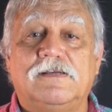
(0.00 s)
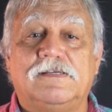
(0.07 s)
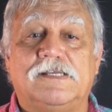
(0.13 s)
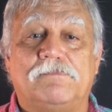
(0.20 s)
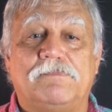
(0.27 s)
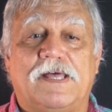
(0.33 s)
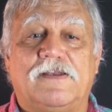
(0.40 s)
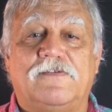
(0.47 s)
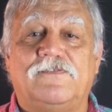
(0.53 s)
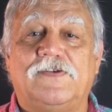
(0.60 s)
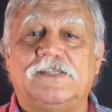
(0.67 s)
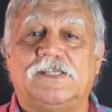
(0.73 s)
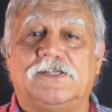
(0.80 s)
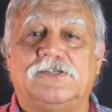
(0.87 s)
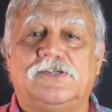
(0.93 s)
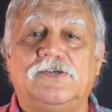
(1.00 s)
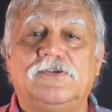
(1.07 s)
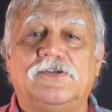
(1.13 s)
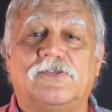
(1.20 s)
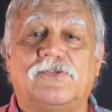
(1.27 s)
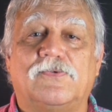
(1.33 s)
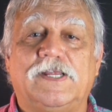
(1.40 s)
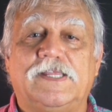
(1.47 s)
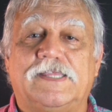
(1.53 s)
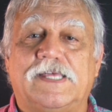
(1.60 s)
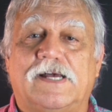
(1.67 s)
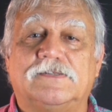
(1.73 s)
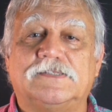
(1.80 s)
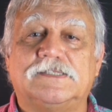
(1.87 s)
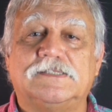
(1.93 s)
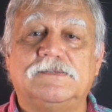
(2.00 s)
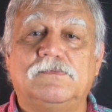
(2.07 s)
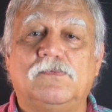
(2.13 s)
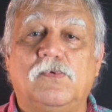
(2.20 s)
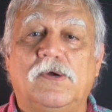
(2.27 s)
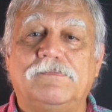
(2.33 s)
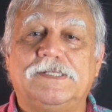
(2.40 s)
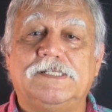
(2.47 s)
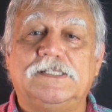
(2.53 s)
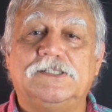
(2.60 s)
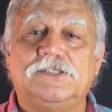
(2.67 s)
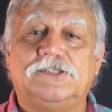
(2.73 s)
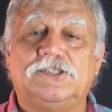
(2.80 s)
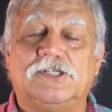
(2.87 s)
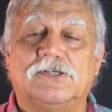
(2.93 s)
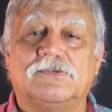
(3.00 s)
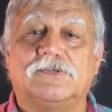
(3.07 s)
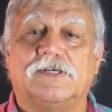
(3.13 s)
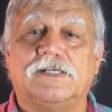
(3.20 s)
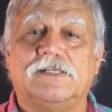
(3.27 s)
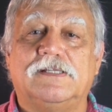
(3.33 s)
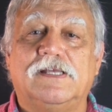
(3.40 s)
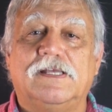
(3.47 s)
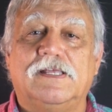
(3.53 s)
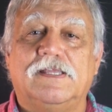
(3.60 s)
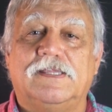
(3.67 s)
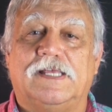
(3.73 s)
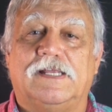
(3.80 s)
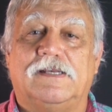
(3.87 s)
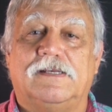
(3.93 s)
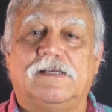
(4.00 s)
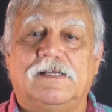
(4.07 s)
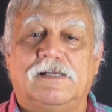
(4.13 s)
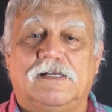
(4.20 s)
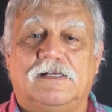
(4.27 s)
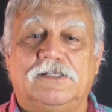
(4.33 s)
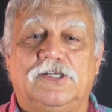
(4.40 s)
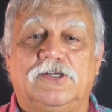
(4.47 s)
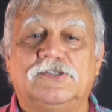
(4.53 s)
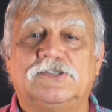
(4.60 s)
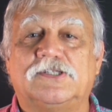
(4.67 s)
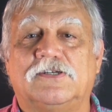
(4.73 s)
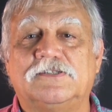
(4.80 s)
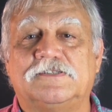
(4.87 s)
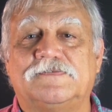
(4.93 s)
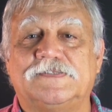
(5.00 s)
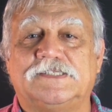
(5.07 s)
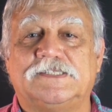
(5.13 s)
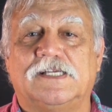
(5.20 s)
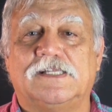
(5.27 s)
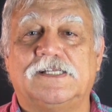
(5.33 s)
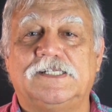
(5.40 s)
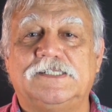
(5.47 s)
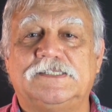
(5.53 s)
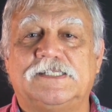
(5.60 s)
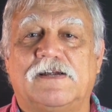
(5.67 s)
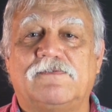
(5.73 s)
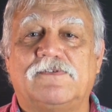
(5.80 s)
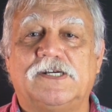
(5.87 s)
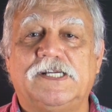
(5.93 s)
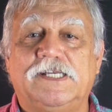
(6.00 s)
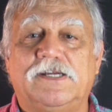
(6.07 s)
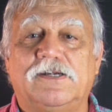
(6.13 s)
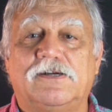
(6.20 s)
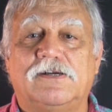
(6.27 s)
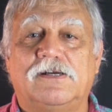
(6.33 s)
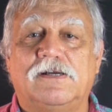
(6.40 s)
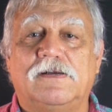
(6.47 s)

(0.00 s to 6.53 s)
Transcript: to benefit the 2,000 to 3,000 women and children that use those facilities every year,